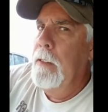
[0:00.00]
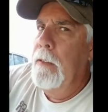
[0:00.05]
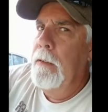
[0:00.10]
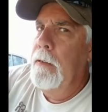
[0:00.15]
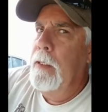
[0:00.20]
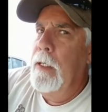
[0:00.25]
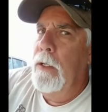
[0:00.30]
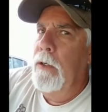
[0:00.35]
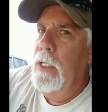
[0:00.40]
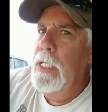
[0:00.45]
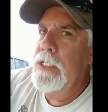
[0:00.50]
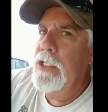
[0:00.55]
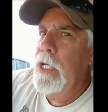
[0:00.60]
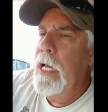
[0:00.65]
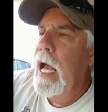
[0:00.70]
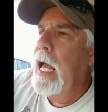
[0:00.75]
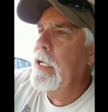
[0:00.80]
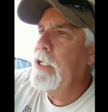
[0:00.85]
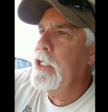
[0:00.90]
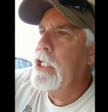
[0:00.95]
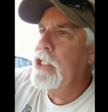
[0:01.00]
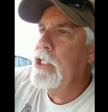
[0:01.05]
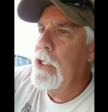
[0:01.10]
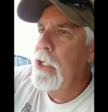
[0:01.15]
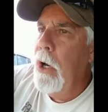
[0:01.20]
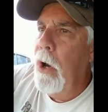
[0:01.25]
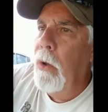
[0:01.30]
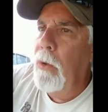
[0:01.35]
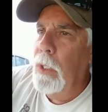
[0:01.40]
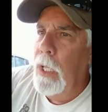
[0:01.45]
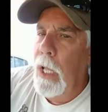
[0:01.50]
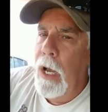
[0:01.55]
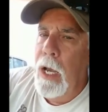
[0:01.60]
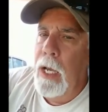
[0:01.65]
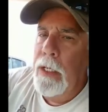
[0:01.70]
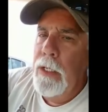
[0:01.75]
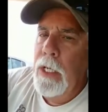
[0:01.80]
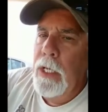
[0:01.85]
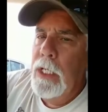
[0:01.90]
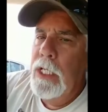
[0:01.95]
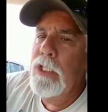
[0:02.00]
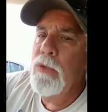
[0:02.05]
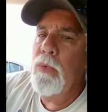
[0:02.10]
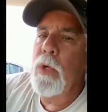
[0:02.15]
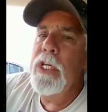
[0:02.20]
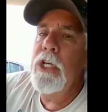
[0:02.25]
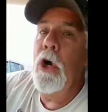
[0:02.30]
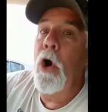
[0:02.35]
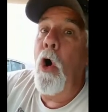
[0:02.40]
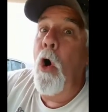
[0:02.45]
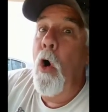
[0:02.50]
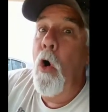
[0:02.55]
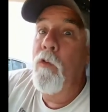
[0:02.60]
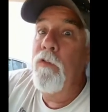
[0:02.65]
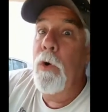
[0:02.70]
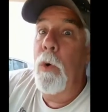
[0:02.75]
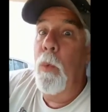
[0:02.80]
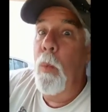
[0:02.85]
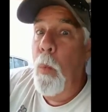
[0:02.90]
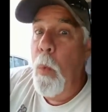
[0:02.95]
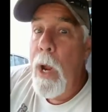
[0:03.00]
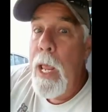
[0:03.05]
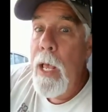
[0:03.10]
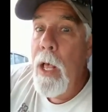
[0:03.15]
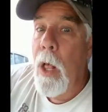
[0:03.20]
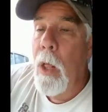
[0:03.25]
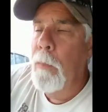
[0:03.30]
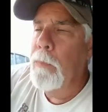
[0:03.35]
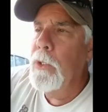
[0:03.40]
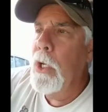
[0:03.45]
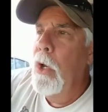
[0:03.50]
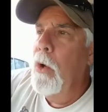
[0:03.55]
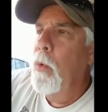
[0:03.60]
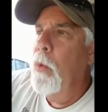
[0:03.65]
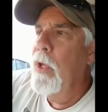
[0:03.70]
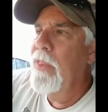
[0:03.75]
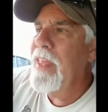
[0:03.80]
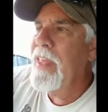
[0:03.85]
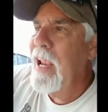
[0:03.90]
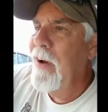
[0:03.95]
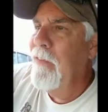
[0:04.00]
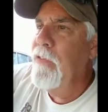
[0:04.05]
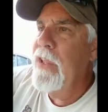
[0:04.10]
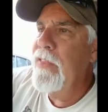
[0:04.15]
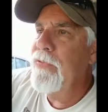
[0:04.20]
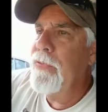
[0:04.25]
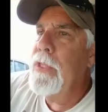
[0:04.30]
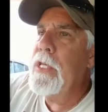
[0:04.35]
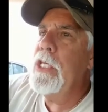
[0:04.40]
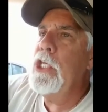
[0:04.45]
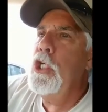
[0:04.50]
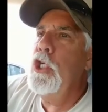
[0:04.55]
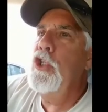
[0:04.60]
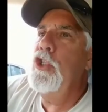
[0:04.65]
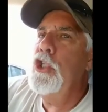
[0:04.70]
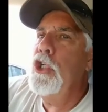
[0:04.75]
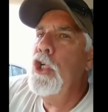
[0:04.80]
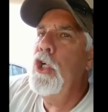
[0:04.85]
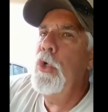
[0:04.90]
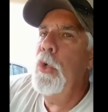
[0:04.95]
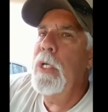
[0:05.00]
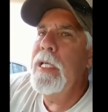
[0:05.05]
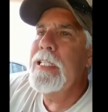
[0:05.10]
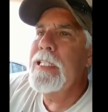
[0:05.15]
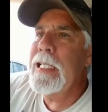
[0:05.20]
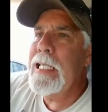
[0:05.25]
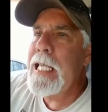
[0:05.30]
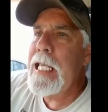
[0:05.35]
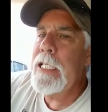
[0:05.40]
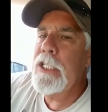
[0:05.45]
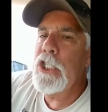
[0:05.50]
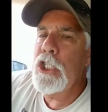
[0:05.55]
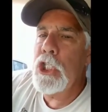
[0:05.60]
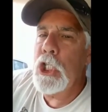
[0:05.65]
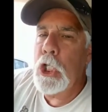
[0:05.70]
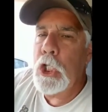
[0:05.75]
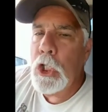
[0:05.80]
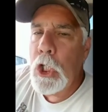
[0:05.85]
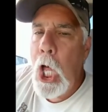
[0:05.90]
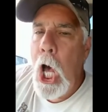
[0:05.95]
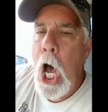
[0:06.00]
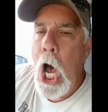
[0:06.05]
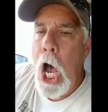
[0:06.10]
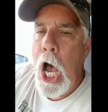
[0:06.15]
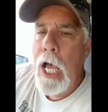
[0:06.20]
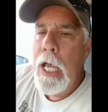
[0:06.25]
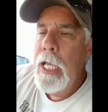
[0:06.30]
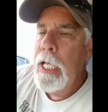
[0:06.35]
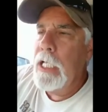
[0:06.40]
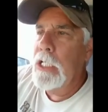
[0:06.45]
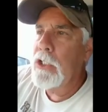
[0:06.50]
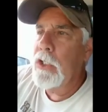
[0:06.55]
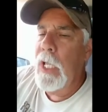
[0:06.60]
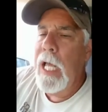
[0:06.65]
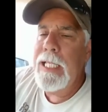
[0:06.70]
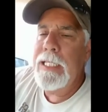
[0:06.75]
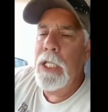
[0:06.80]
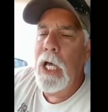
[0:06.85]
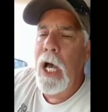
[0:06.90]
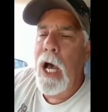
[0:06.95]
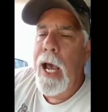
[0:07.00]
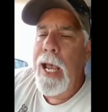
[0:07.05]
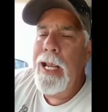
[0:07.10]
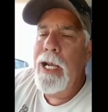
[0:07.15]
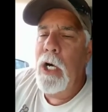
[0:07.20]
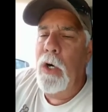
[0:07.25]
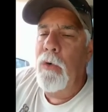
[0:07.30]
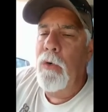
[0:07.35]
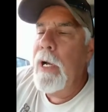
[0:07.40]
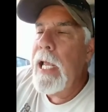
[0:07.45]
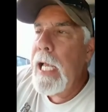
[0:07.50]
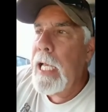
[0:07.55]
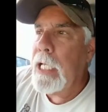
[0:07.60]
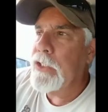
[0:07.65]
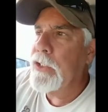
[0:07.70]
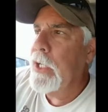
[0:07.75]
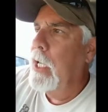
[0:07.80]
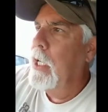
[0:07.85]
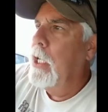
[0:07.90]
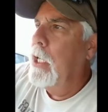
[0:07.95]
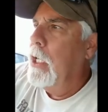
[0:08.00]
It's not just no law. It's when you're overwhelmed with everything you do is against the law. It's like the IRS.